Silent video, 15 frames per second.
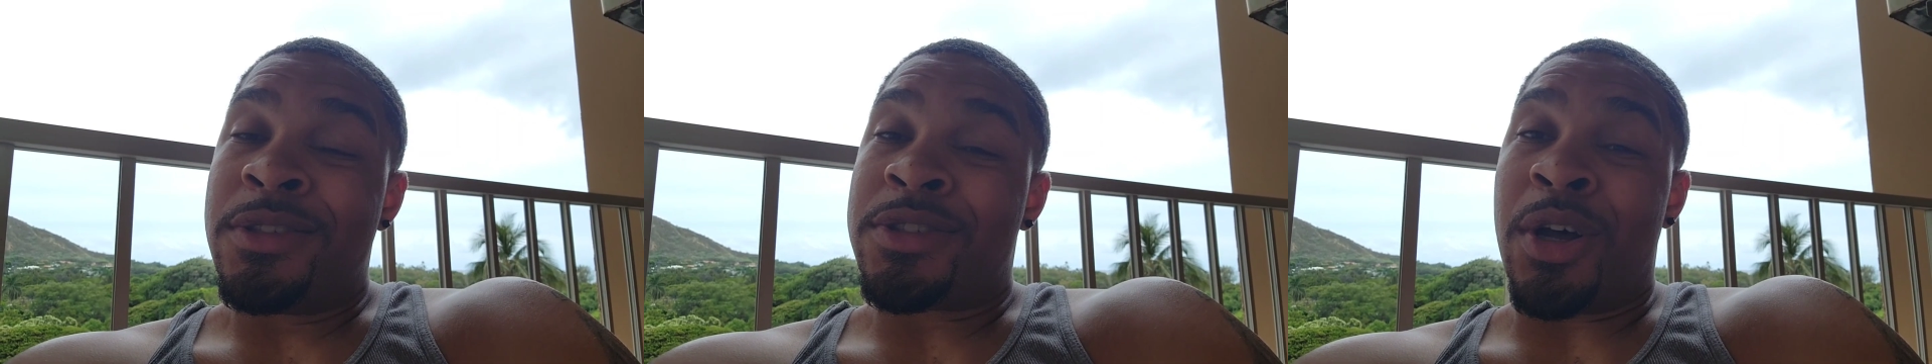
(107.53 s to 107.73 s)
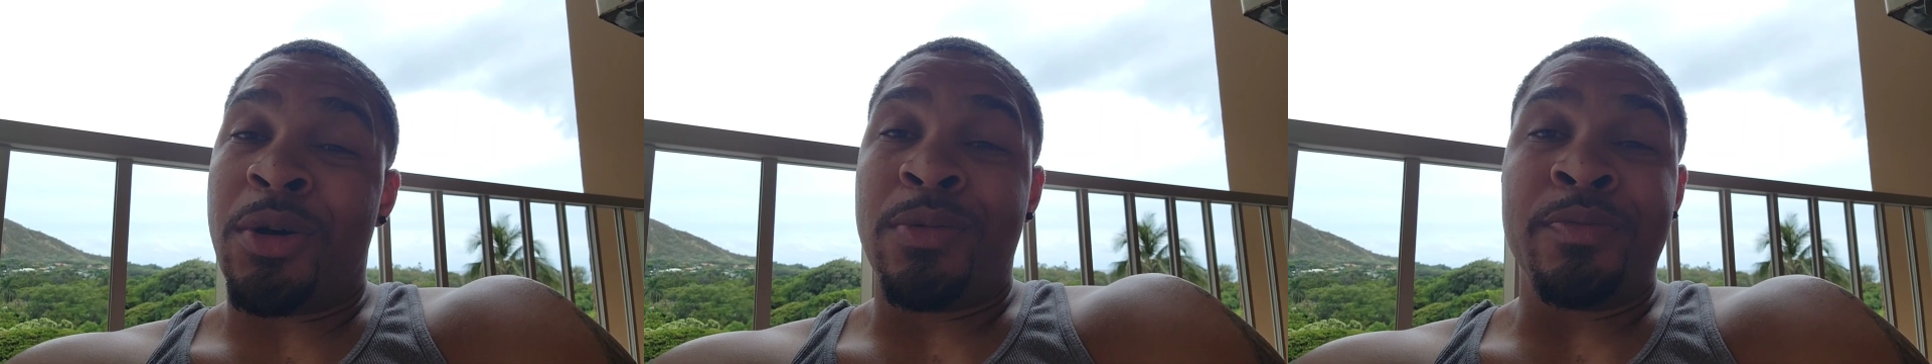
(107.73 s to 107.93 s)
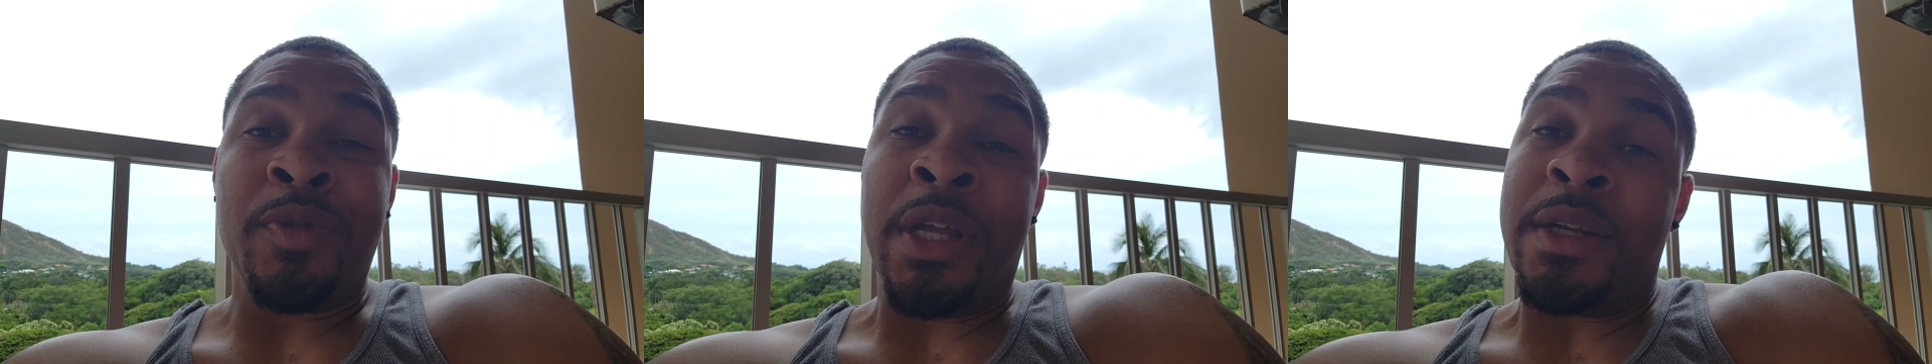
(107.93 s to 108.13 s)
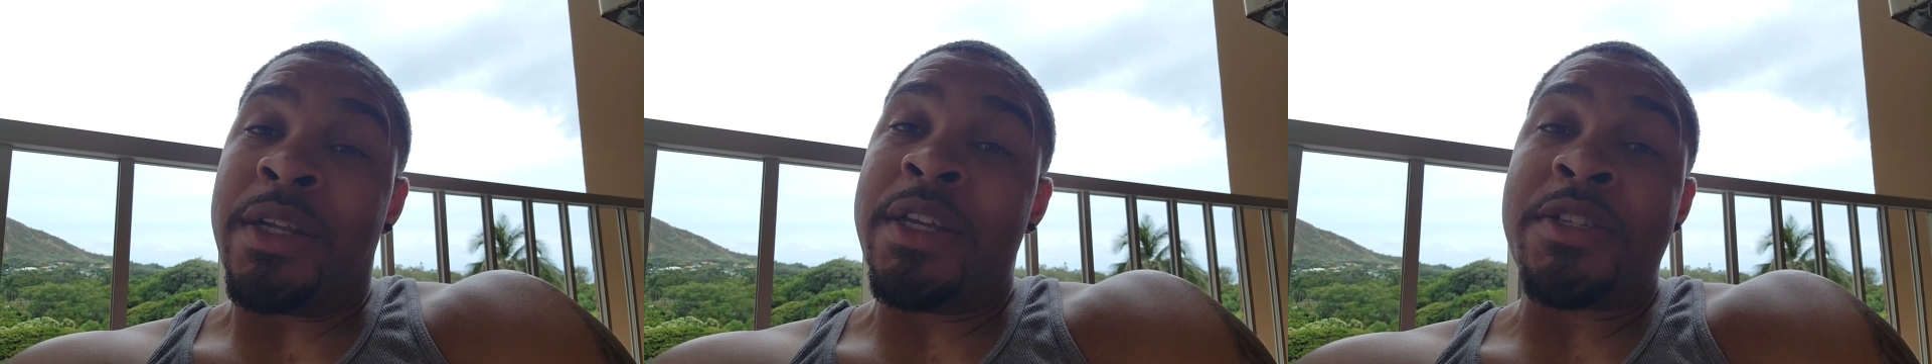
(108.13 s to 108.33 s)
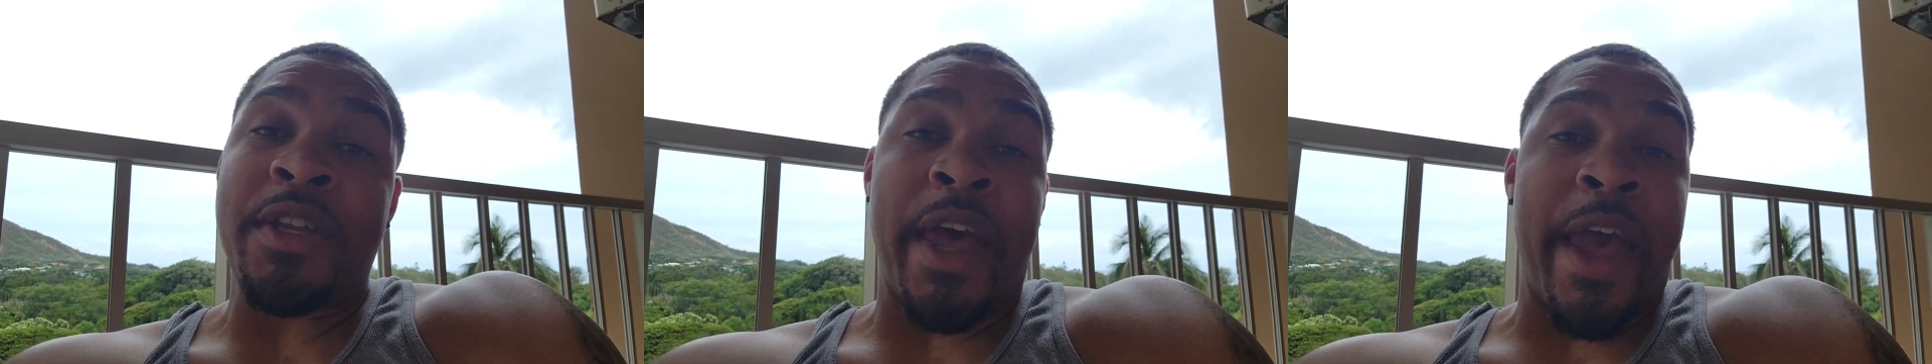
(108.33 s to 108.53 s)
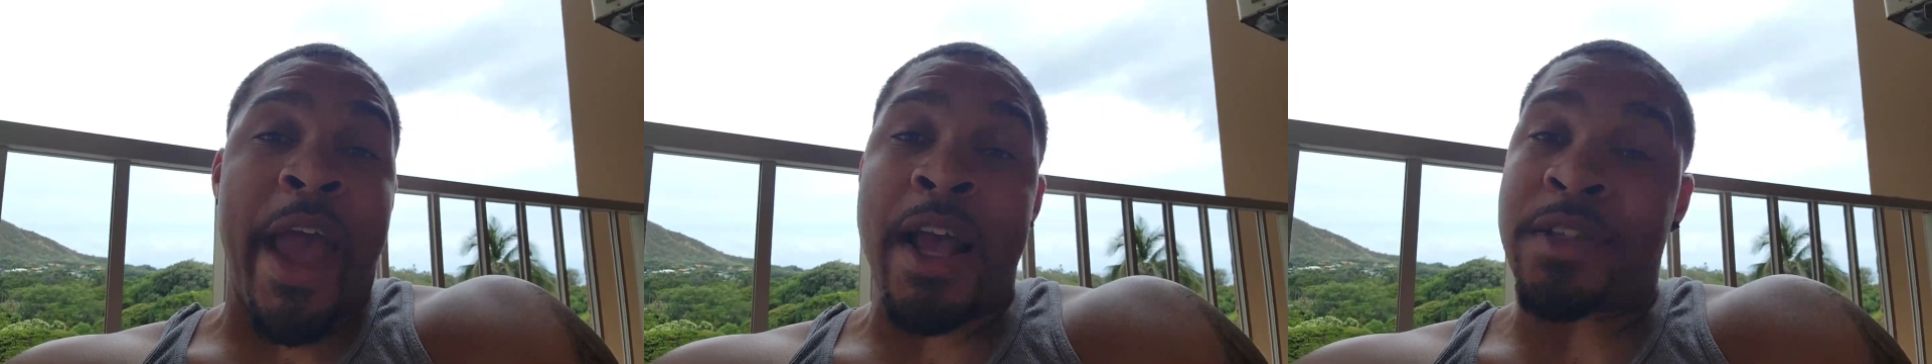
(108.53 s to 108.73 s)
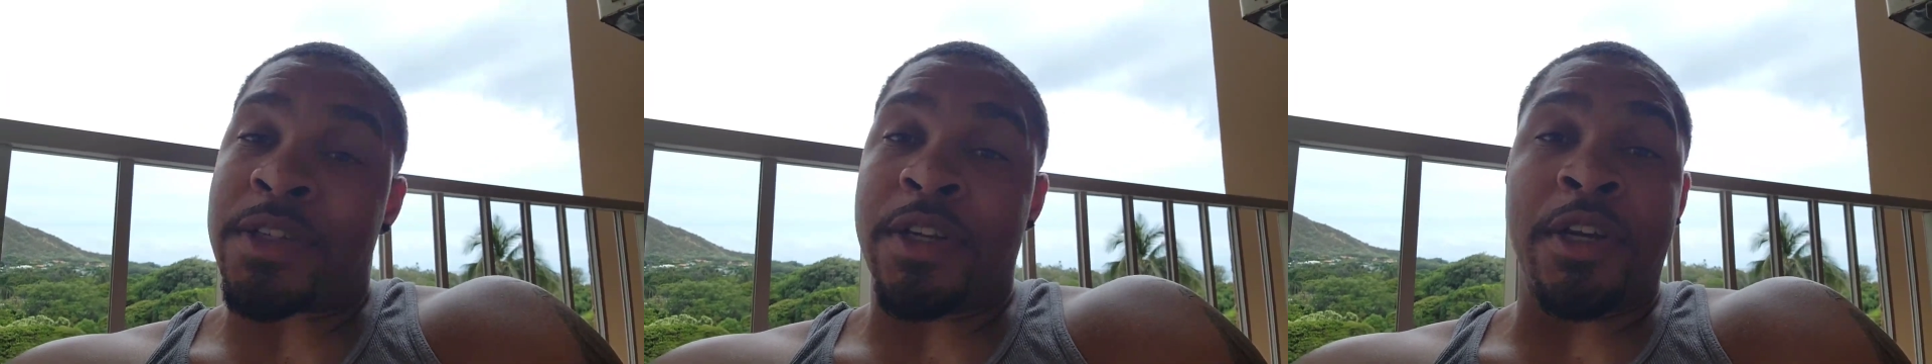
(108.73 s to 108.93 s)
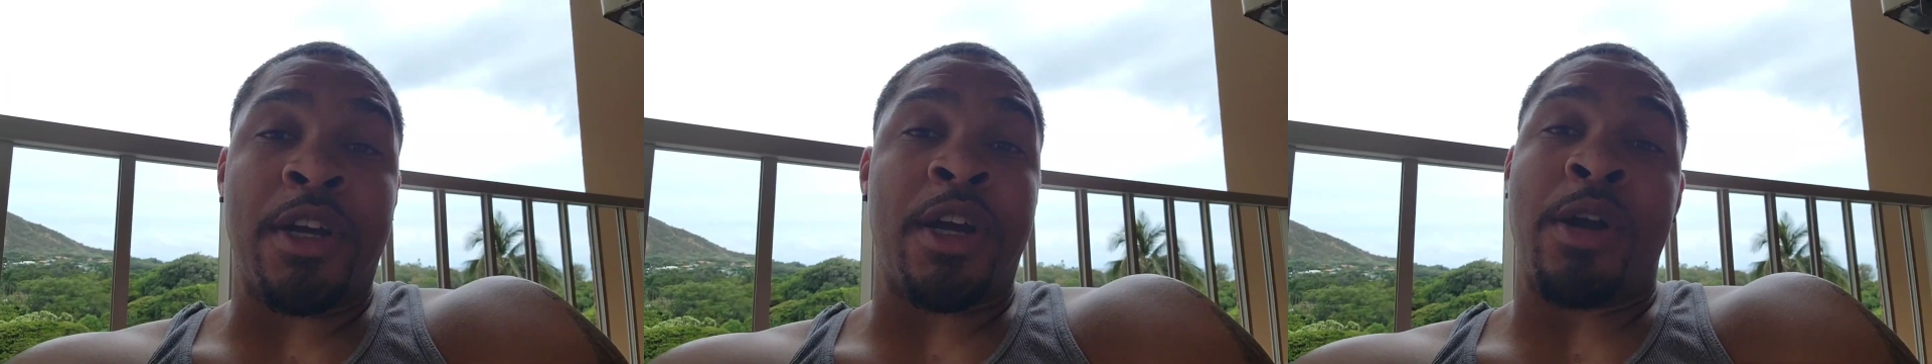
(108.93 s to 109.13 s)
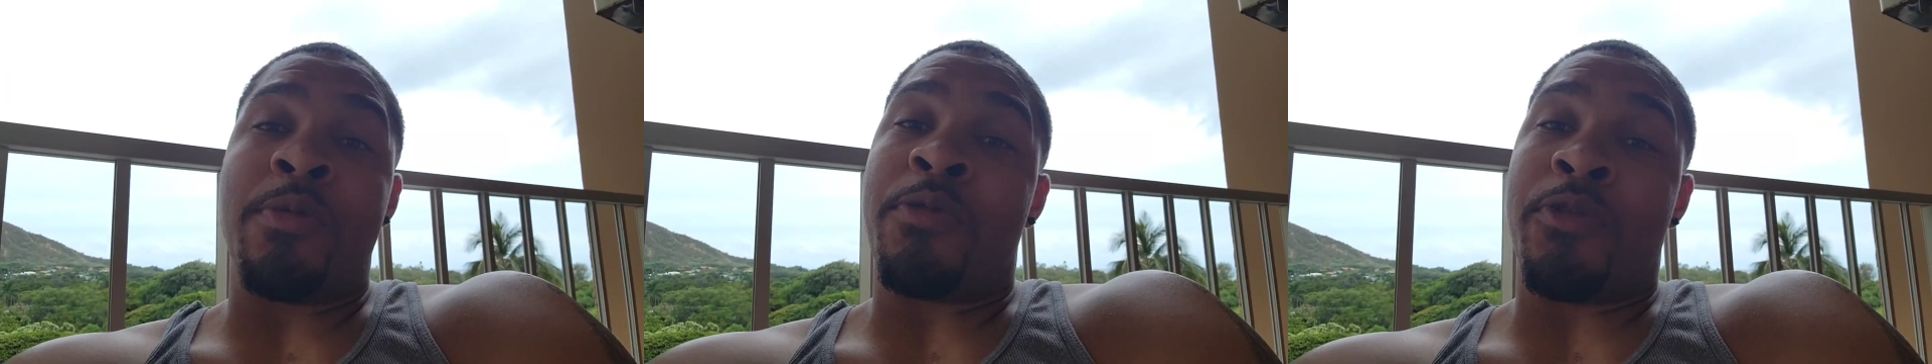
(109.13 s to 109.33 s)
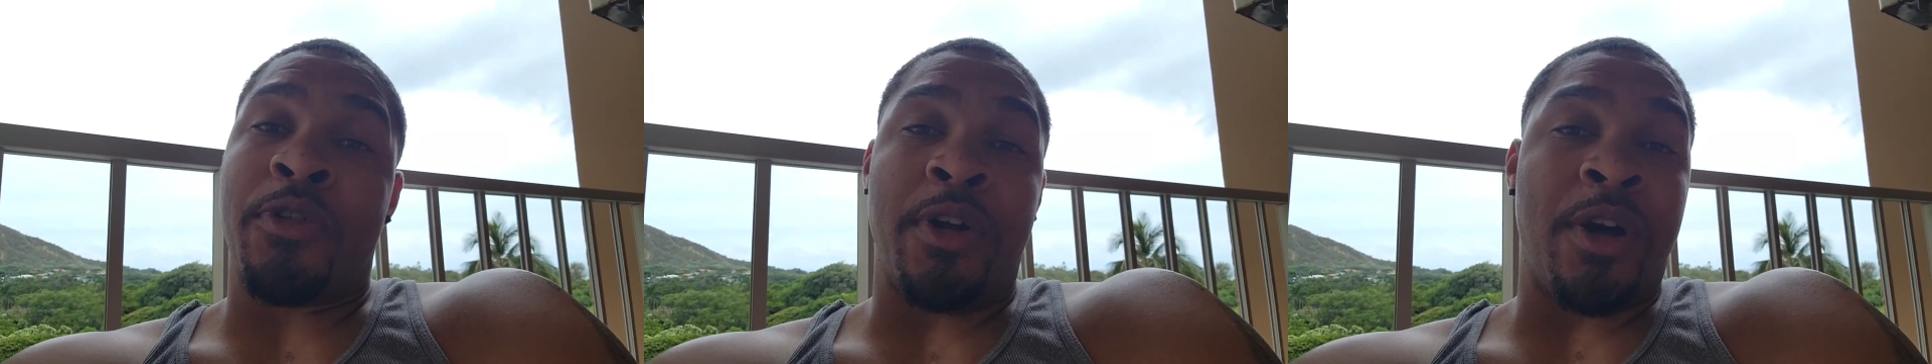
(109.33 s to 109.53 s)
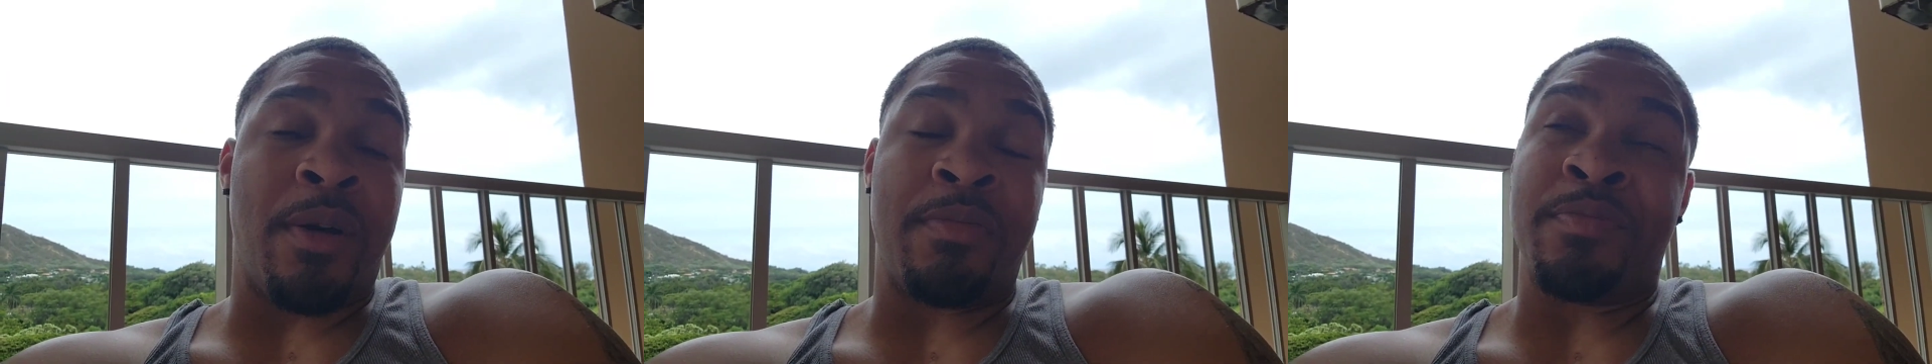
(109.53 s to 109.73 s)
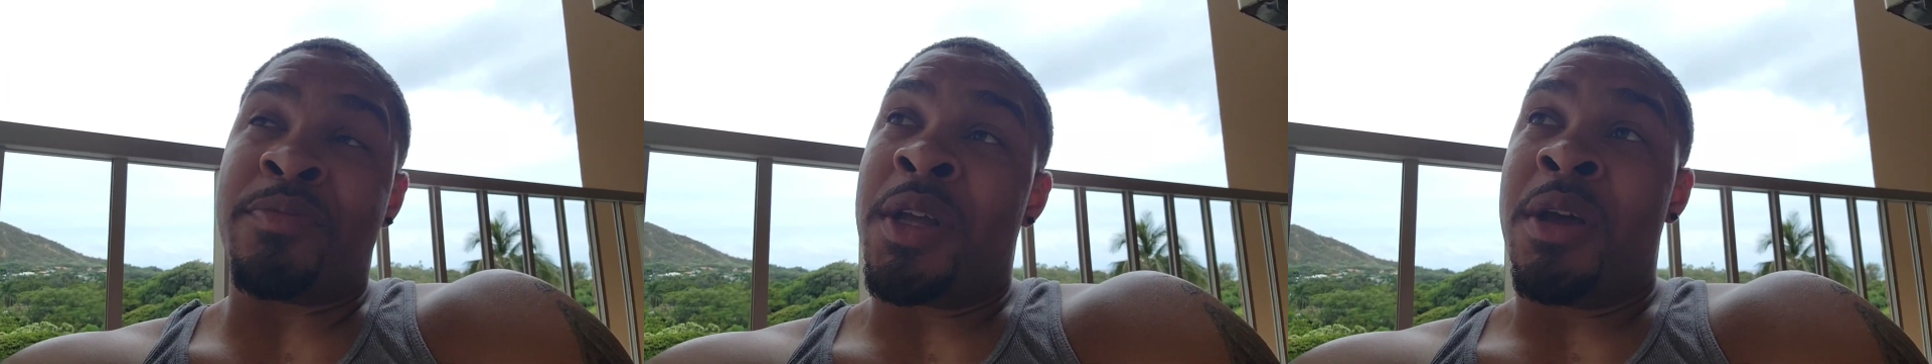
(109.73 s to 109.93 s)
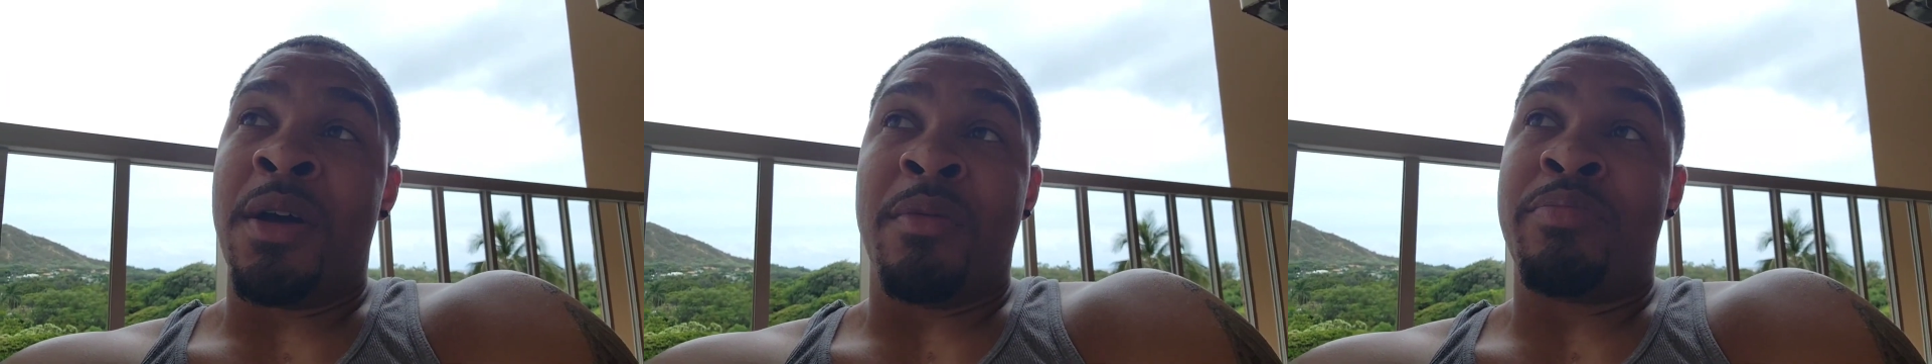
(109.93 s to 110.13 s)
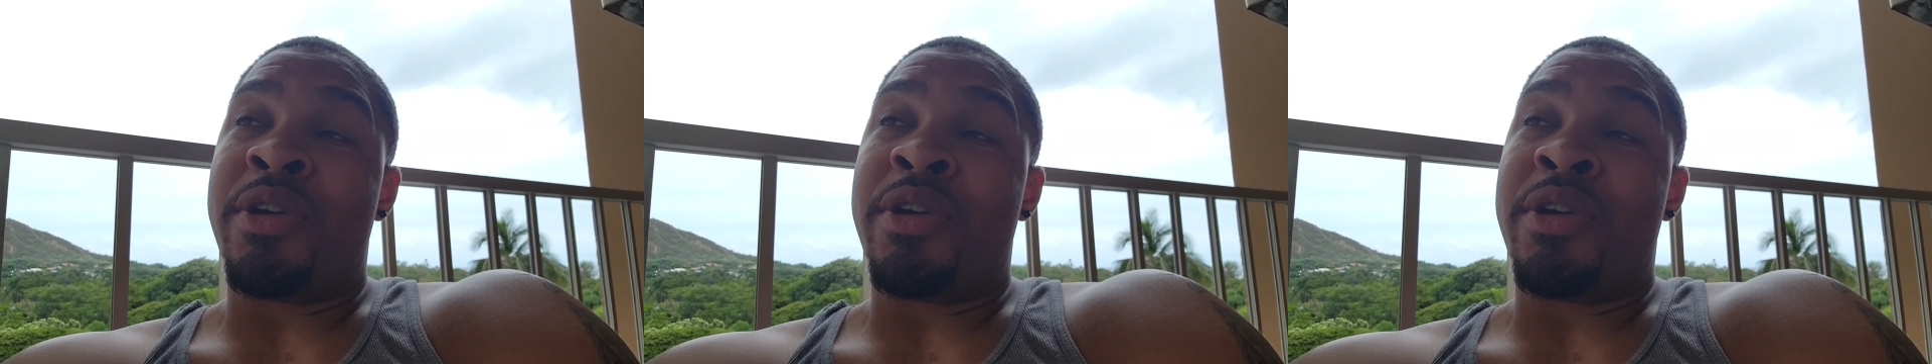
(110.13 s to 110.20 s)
So these acts can come from